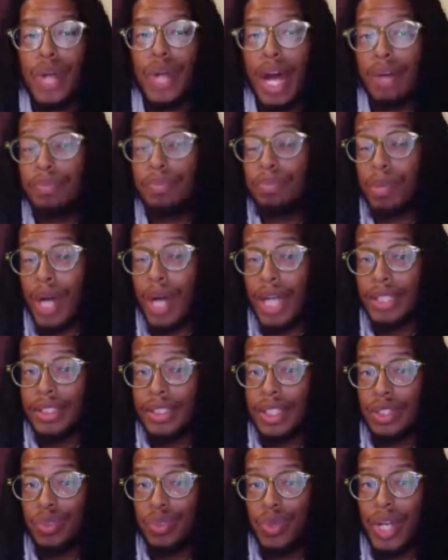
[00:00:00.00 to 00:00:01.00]
I've
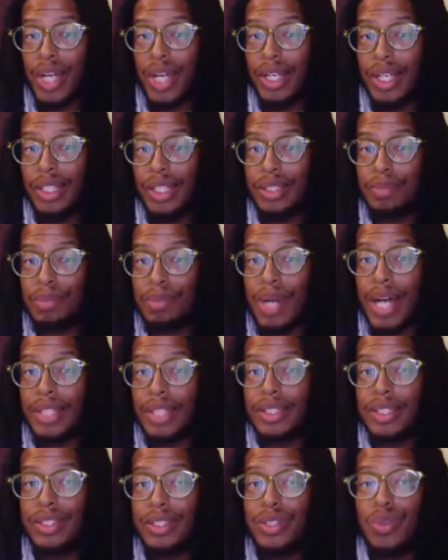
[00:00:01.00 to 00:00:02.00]
processed what I needed to
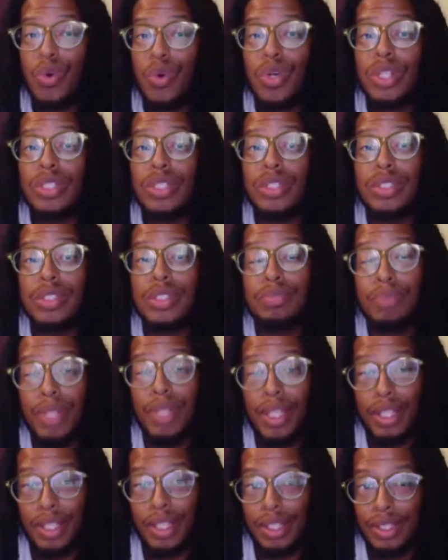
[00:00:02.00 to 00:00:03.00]
process in order to speak
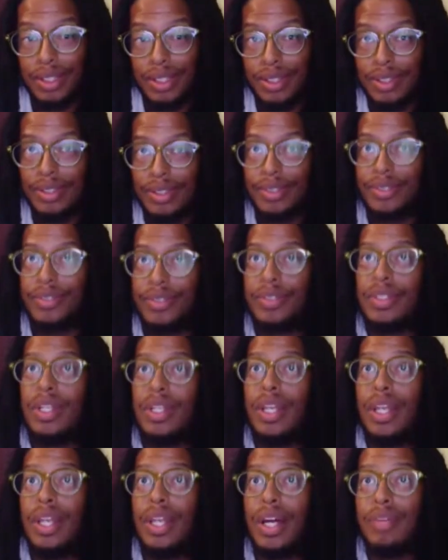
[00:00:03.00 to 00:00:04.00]

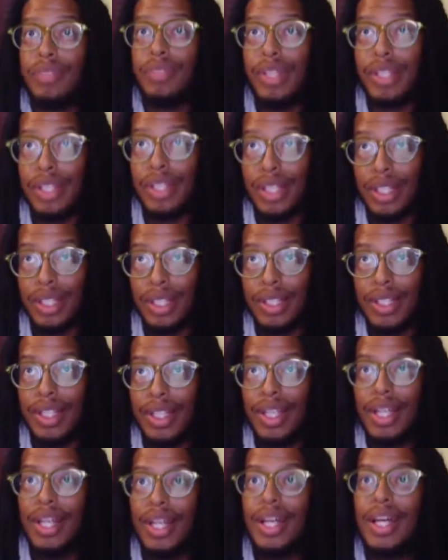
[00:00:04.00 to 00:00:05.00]
lovingly
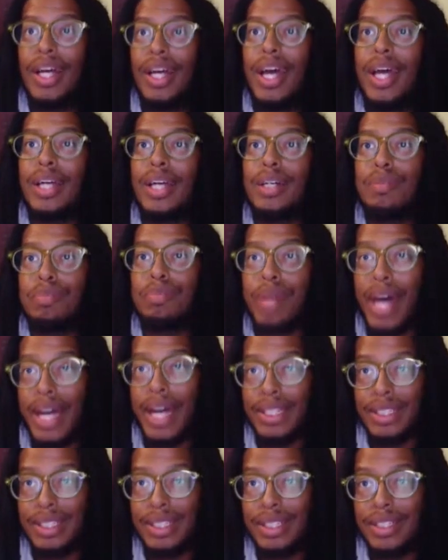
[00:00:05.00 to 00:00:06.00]
and
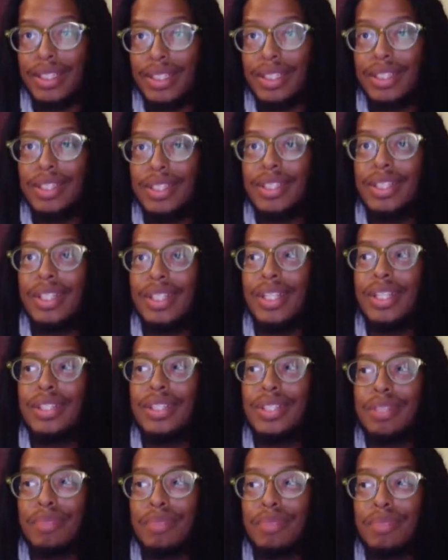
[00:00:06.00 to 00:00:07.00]
compassionately to my